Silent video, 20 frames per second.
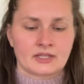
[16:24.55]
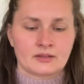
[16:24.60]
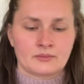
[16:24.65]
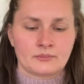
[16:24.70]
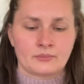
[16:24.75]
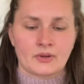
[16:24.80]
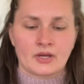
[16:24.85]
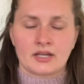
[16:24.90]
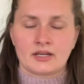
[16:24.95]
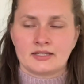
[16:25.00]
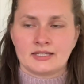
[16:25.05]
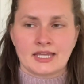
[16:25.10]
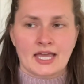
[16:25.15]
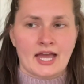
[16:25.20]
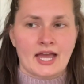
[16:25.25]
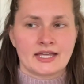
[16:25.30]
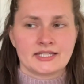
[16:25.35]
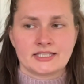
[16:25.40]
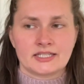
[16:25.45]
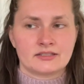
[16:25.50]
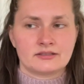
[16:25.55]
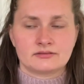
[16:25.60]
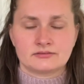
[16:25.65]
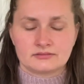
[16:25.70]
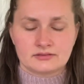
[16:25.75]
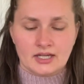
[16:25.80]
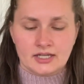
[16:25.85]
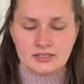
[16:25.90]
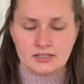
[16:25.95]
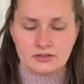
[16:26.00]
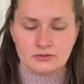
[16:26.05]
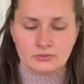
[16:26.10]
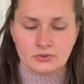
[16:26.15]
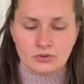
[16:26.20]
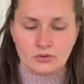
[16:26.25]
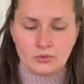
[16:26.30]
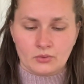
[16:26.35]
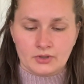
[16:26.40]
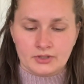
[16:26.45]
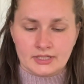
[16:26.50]
But yeah, I didn't
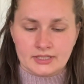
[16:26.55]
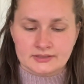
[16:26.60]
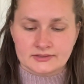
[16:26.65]
record it.